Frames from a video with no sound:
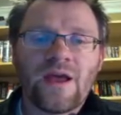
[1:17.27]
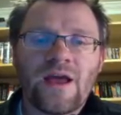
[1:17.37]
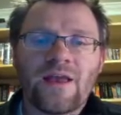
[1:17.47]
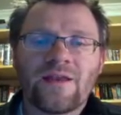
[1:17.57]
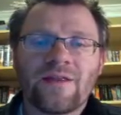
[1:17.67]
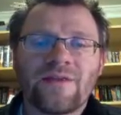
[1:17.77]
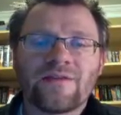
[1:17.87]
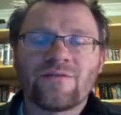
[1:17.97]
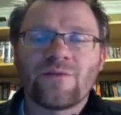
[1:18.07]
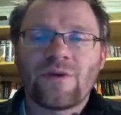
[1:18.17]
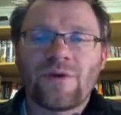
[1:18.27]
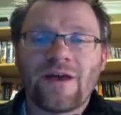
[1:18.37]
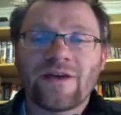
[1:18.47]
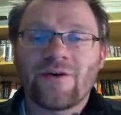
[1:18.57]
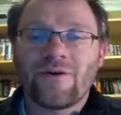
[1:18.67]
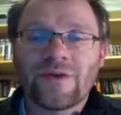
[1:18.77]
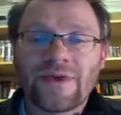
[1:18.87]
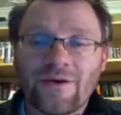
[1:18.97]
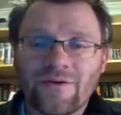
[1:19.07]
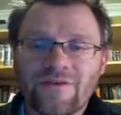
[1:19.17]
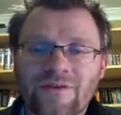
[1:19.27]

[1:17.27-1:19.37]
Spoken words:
And this is what I call the Gaussian